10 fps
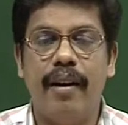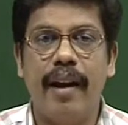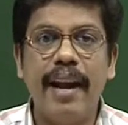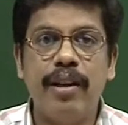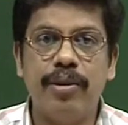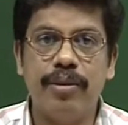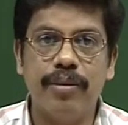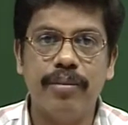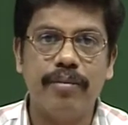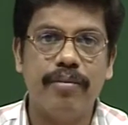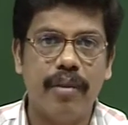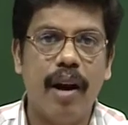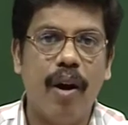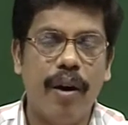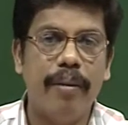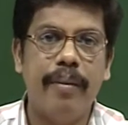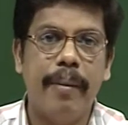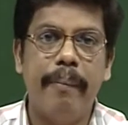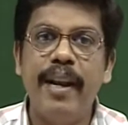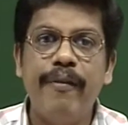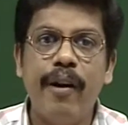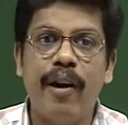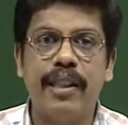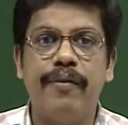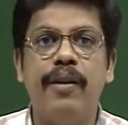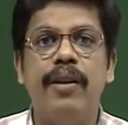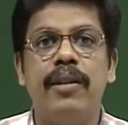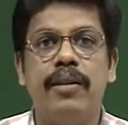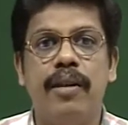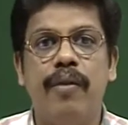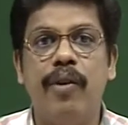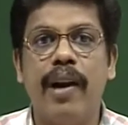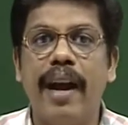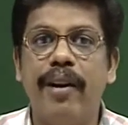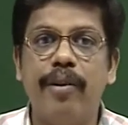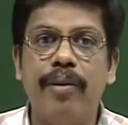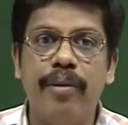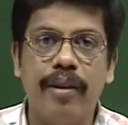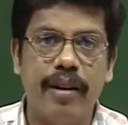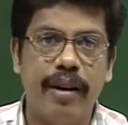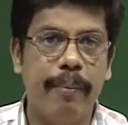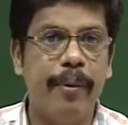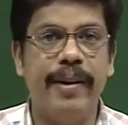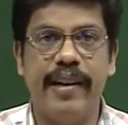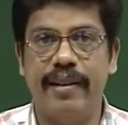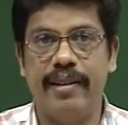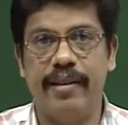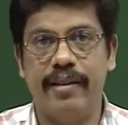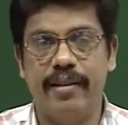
like to, or many philosophers would like to repudiate.